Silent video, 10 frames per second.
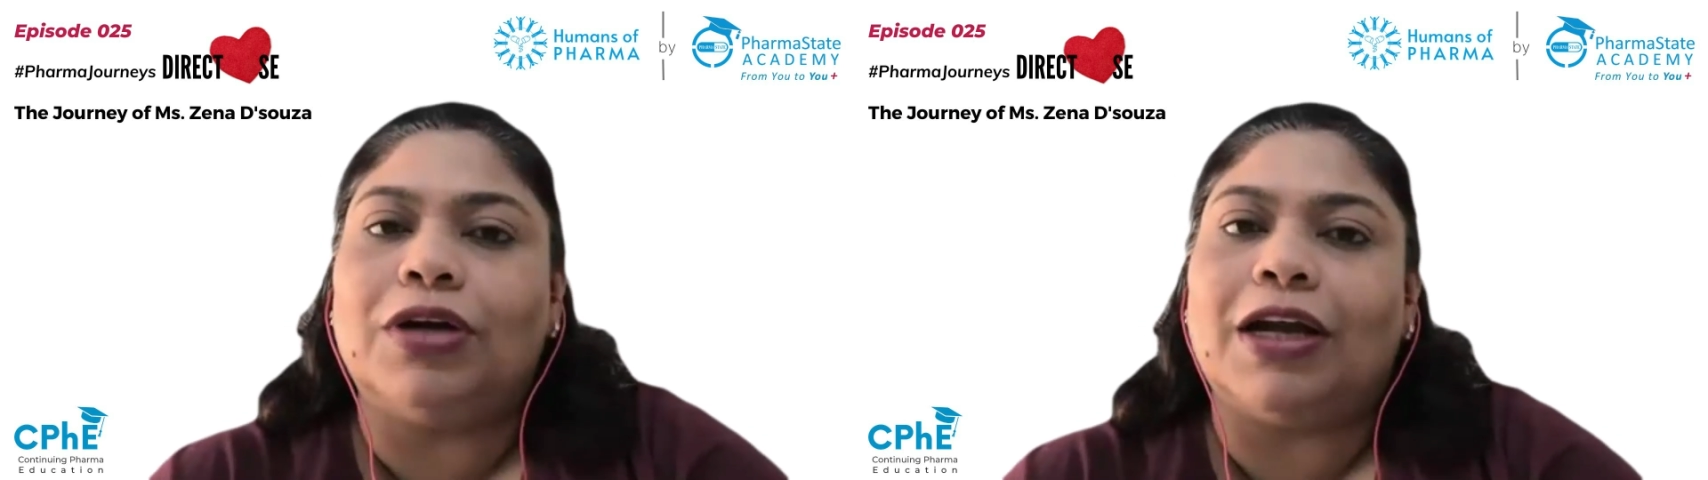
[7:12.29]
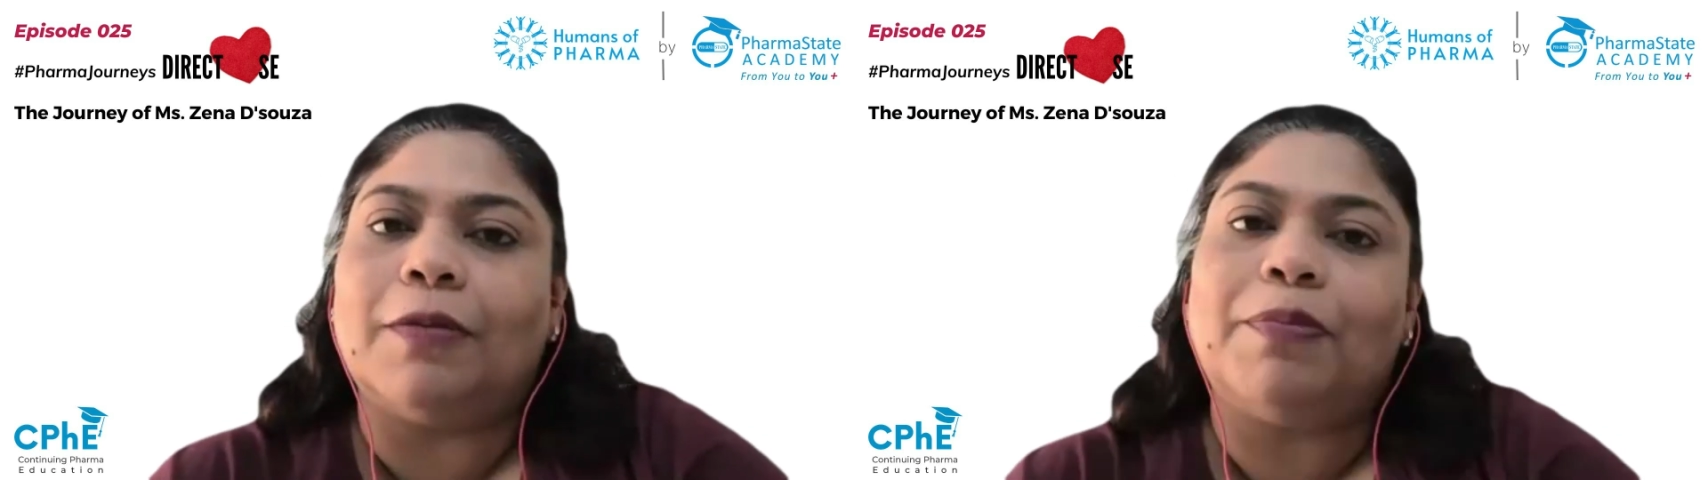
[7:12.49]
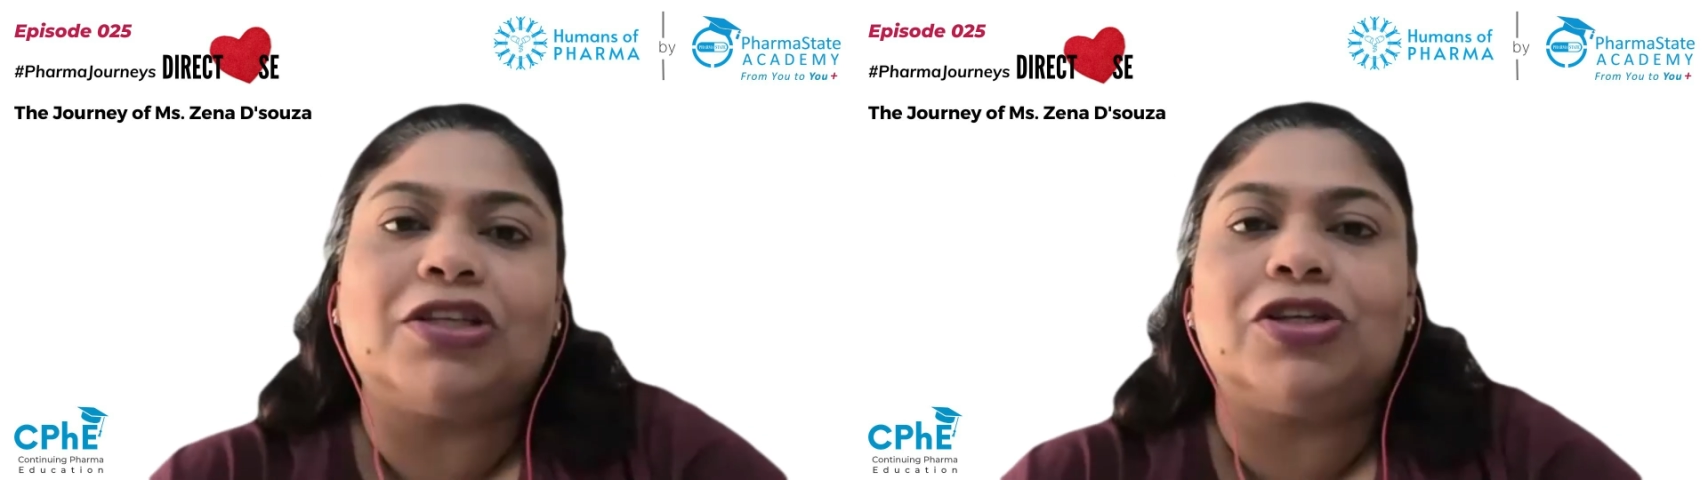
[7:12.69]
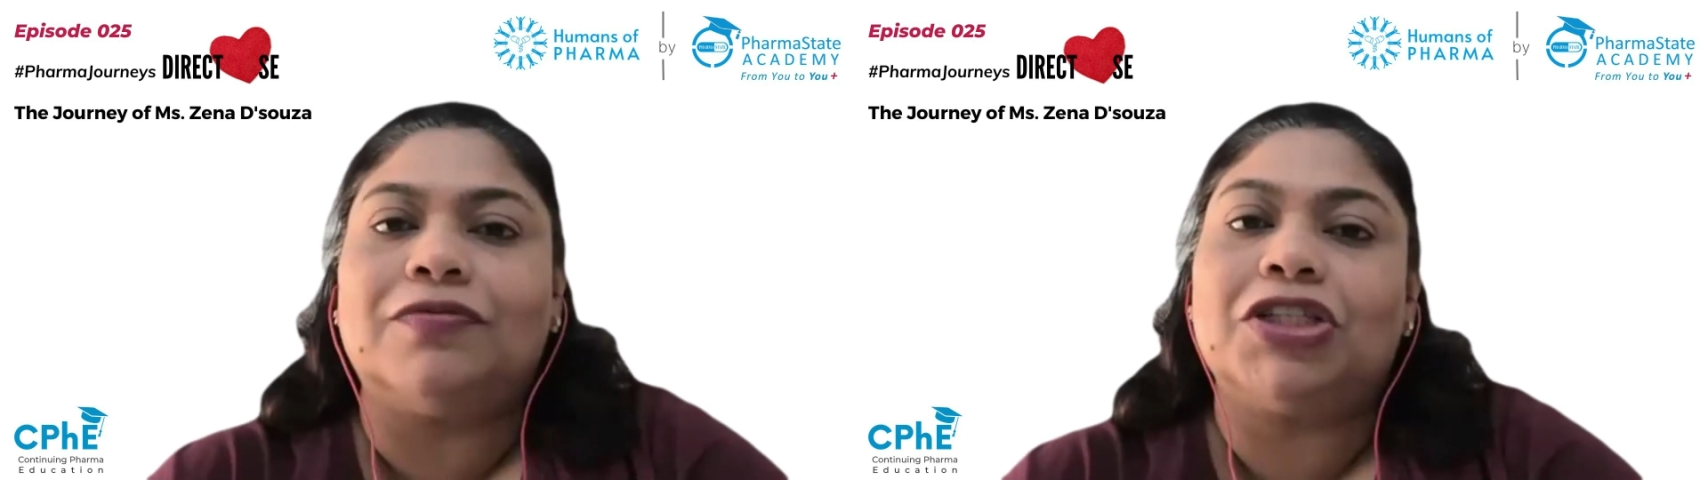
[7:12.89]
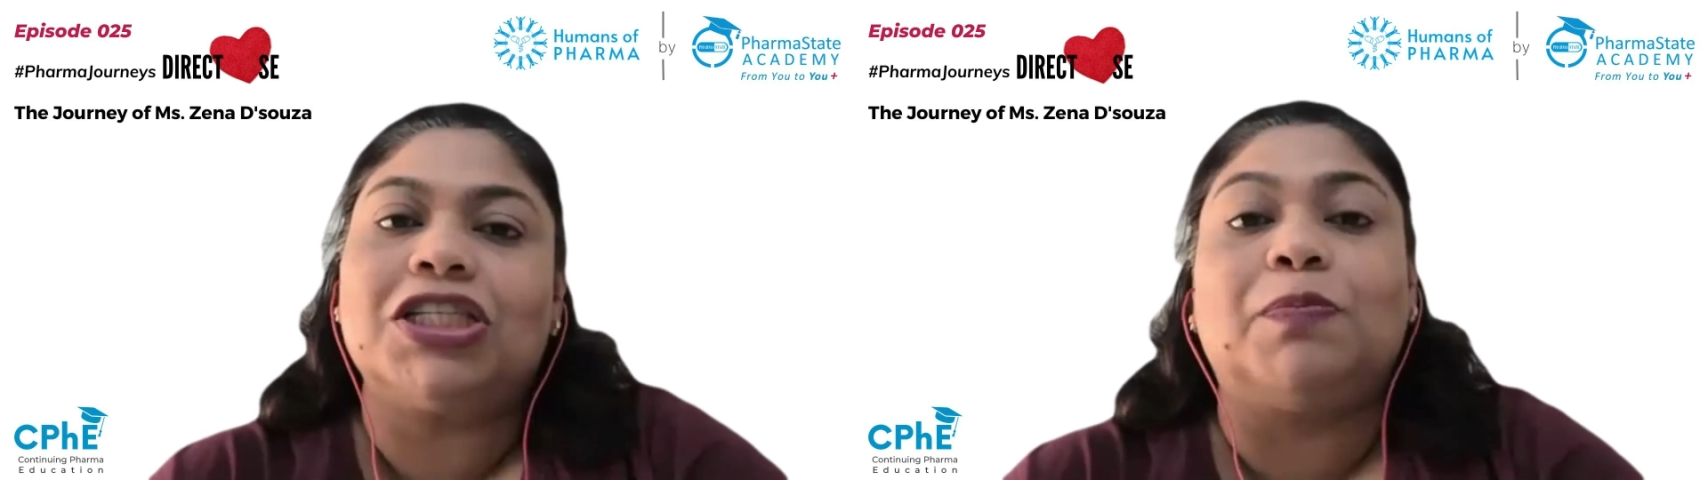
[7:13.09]
to look at a
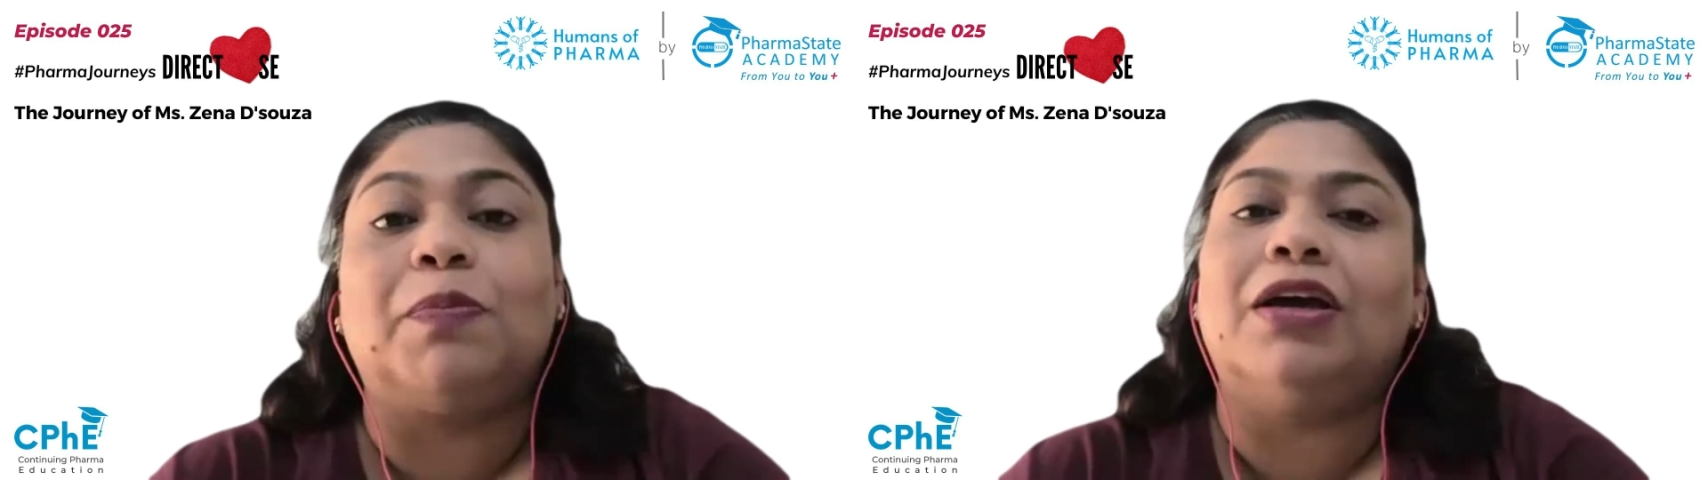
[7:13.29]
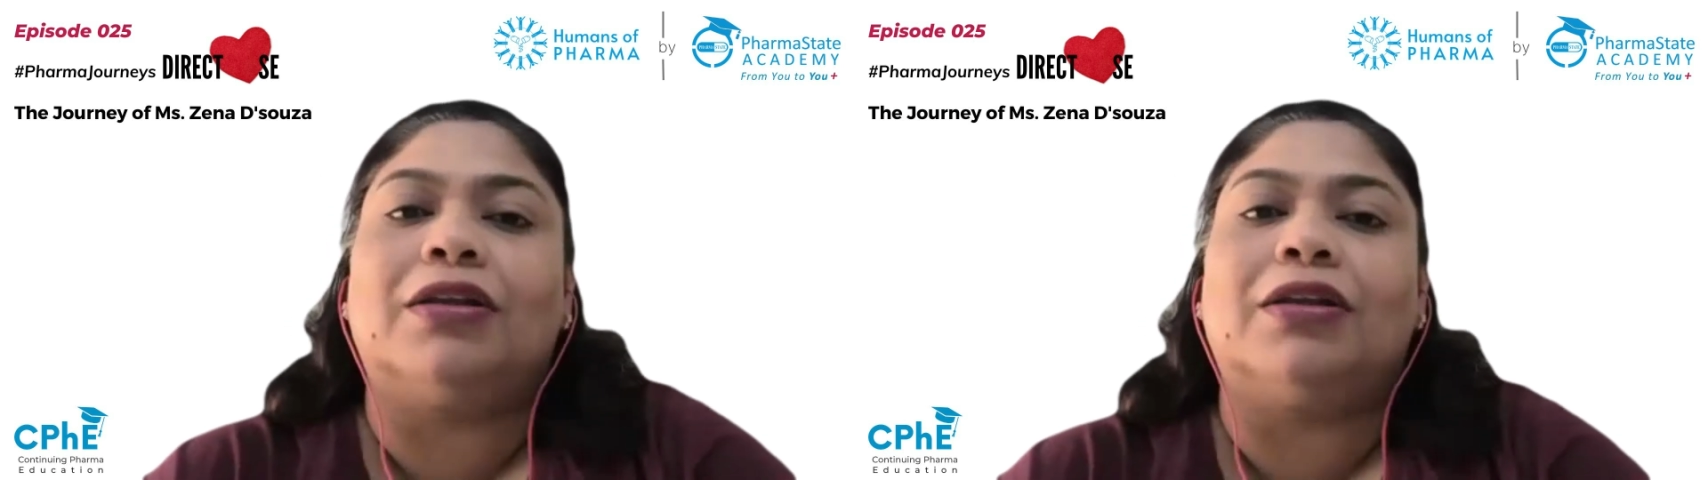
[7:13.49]
picture which is